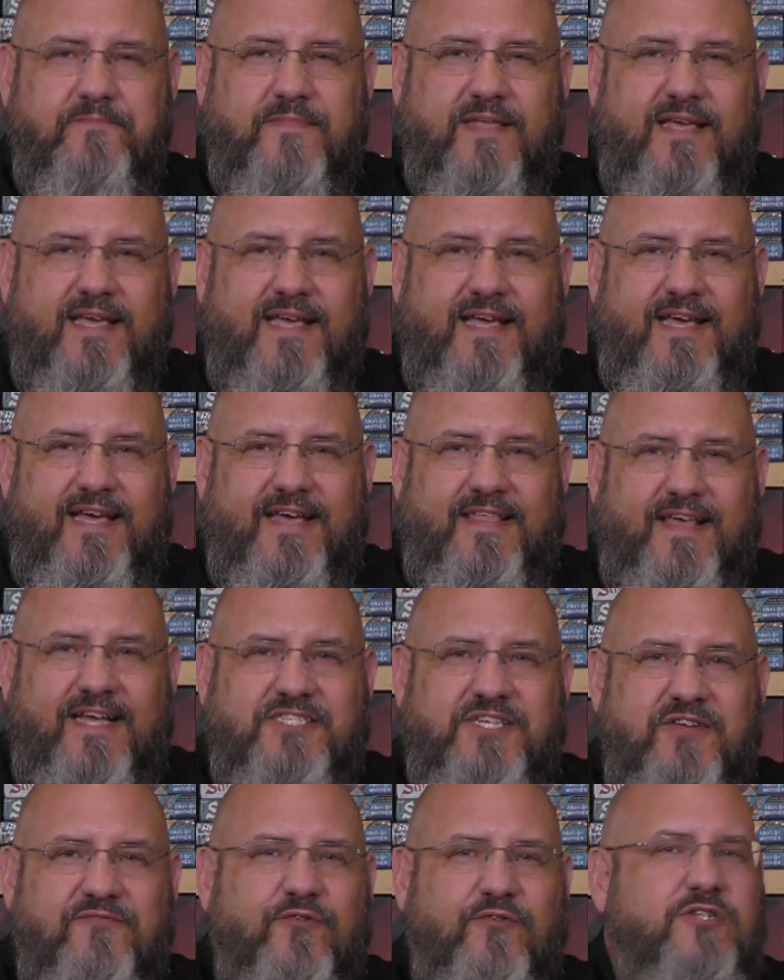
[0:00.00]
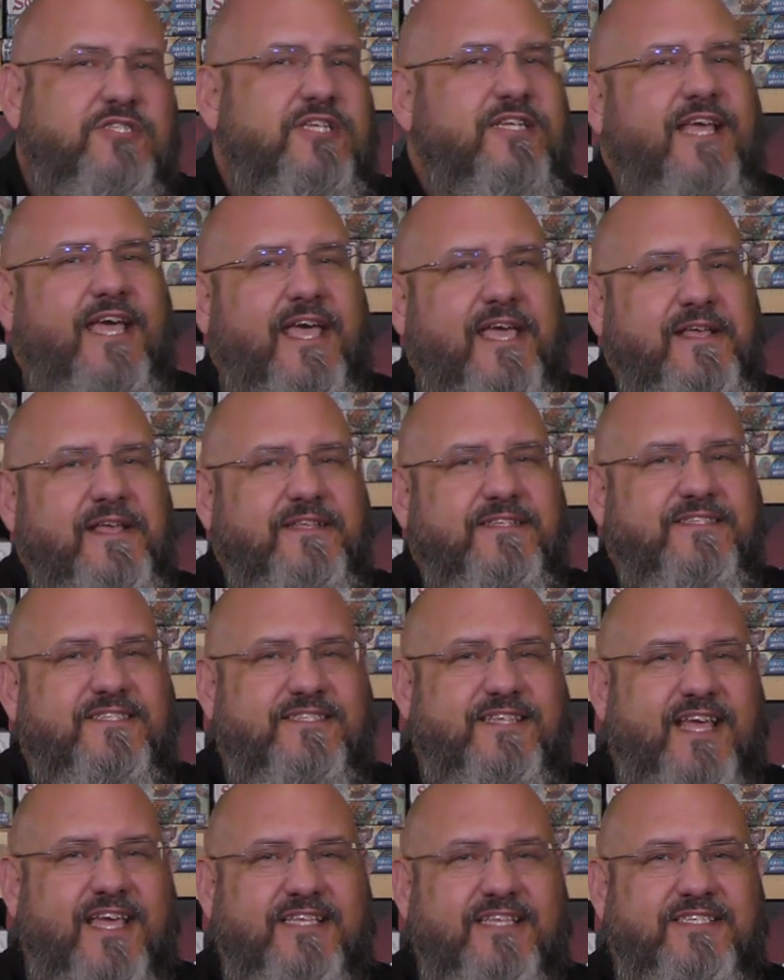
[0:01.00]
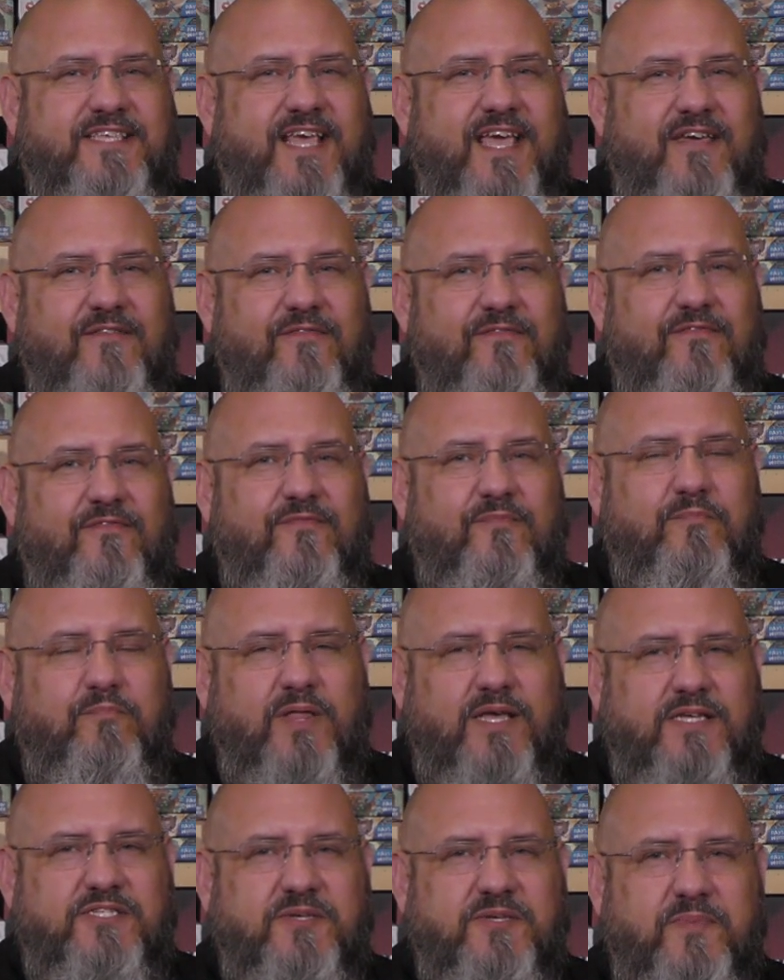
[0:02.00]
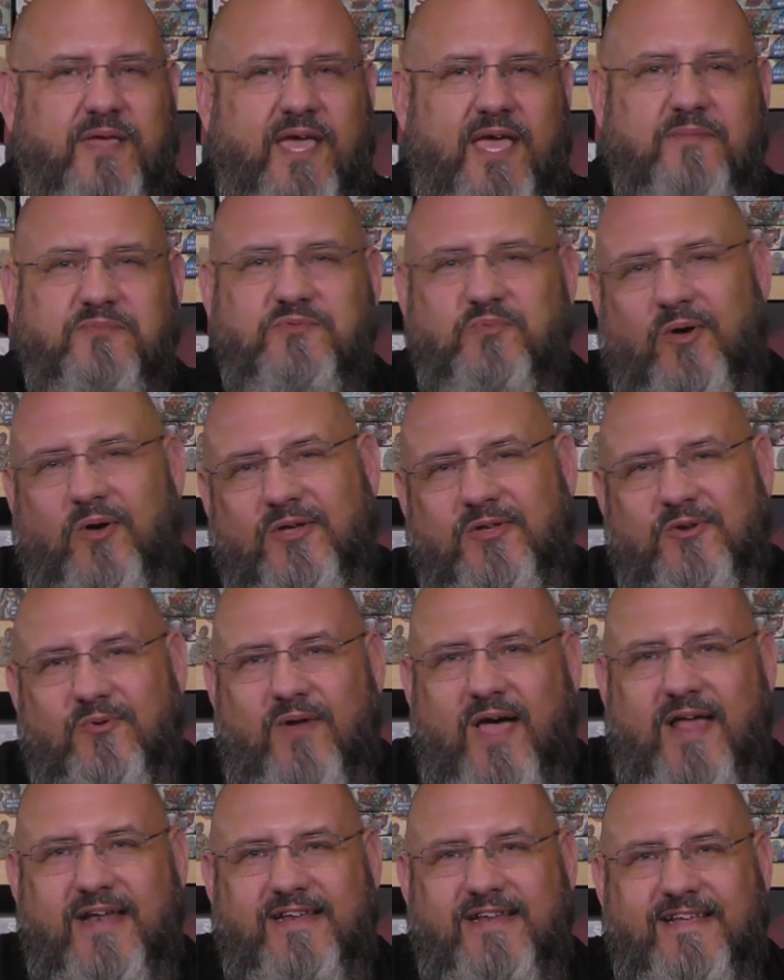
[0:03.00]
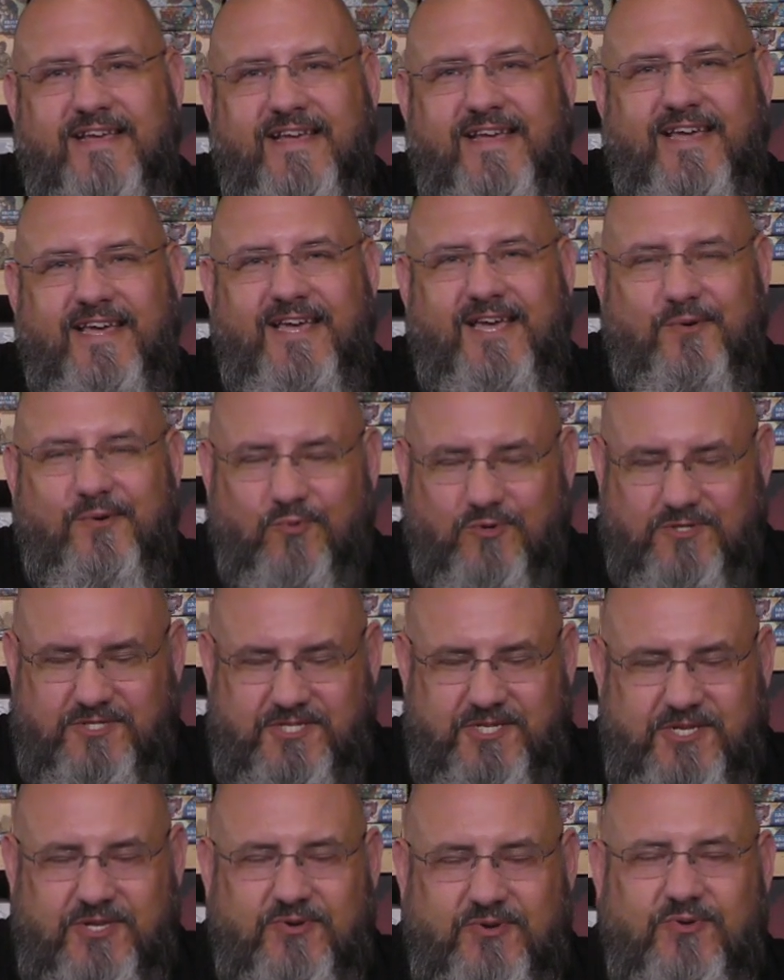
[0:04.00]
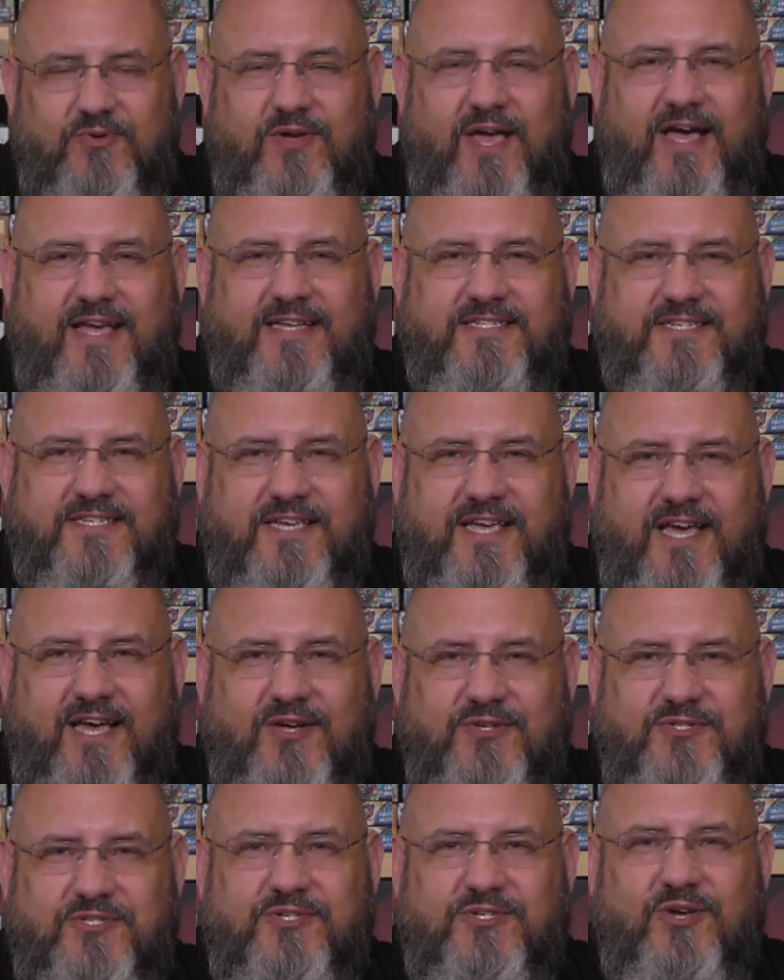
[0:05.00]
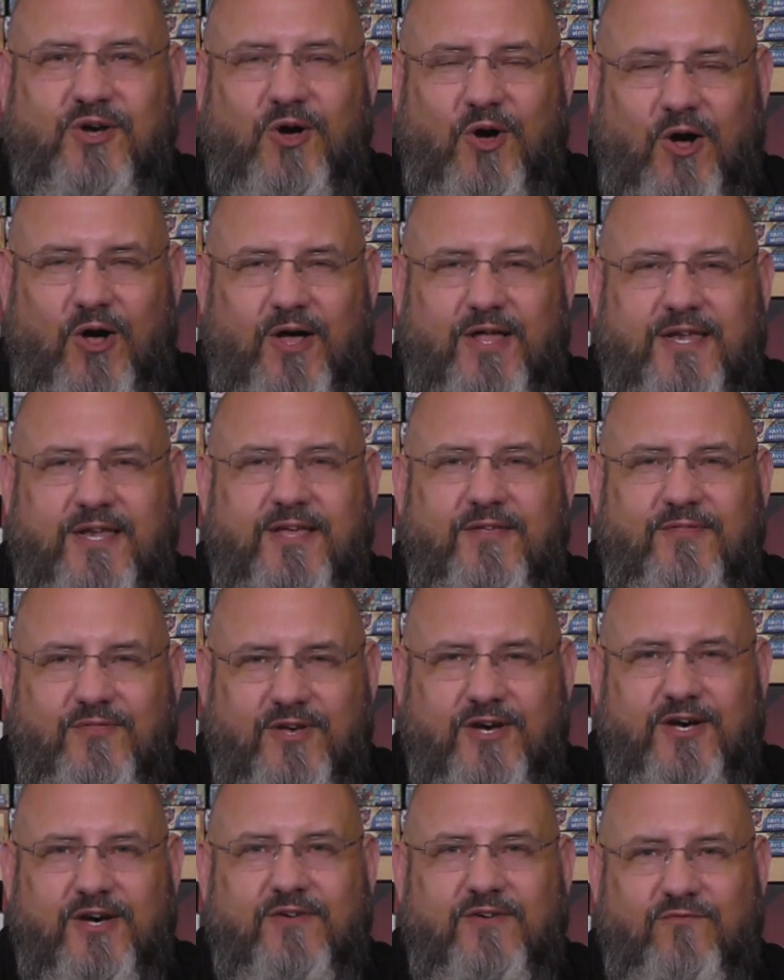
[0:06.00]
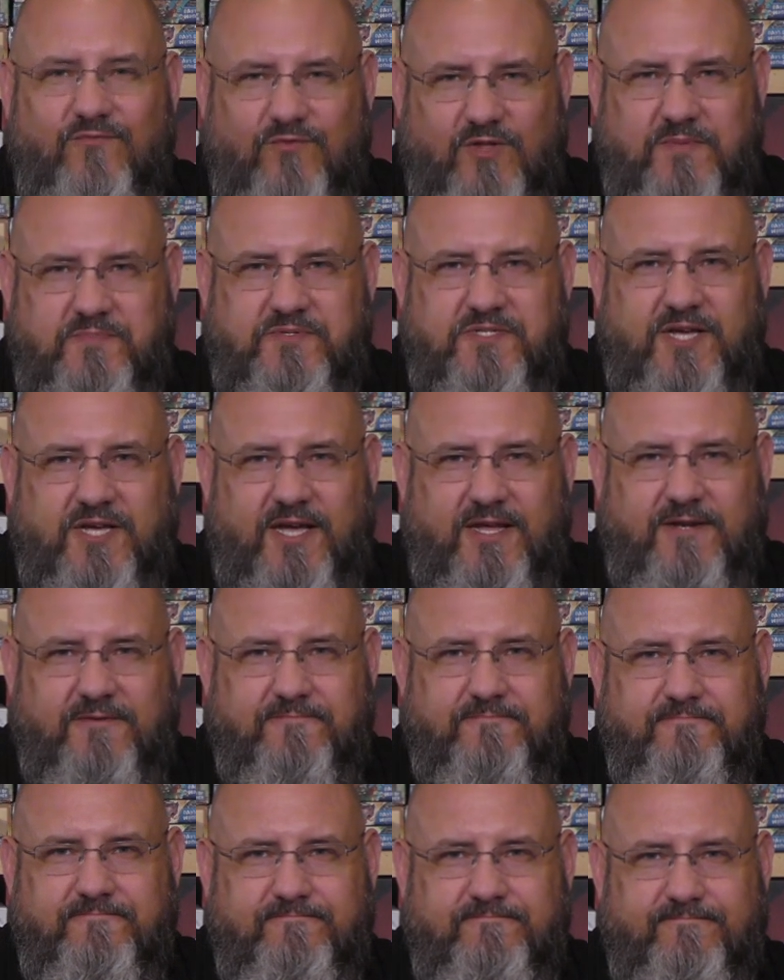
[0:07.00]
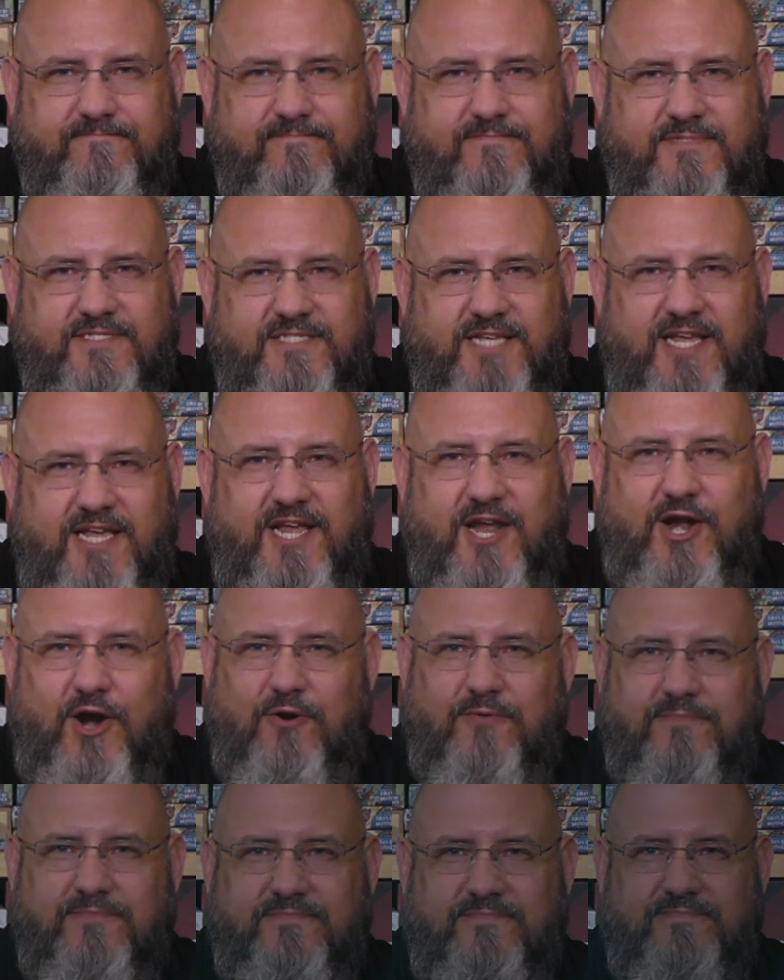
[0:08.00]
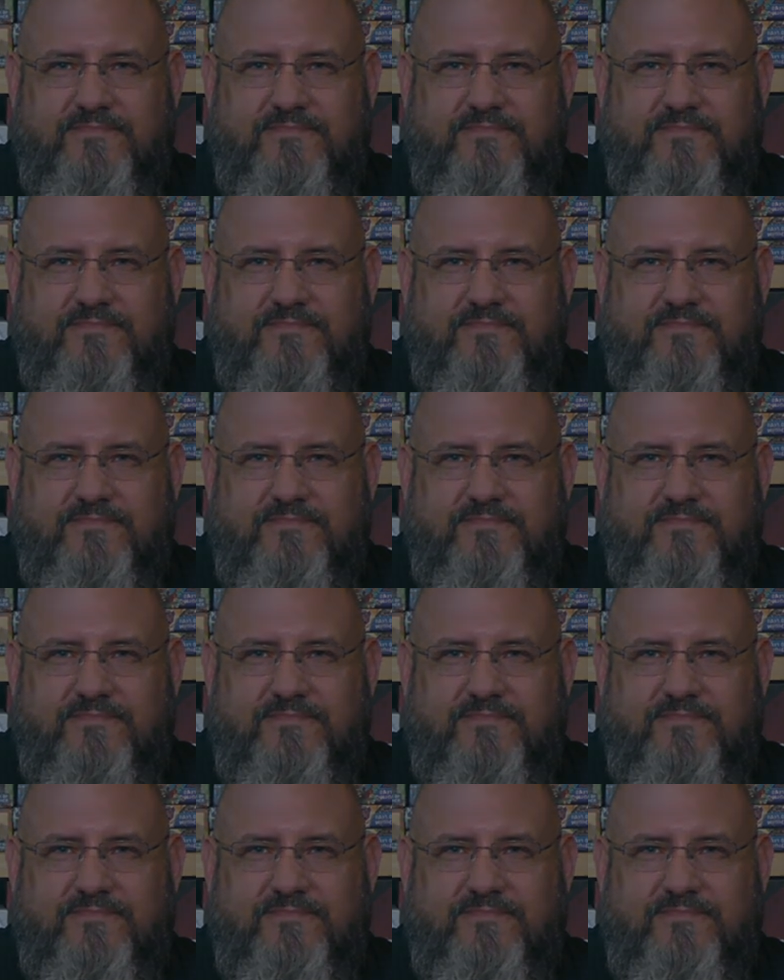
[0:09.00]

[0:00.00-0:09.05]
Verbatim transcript: And that's it for today. Stay safe, play some games while you're at it, and we'll see you guys and gals on the flip side. Take care.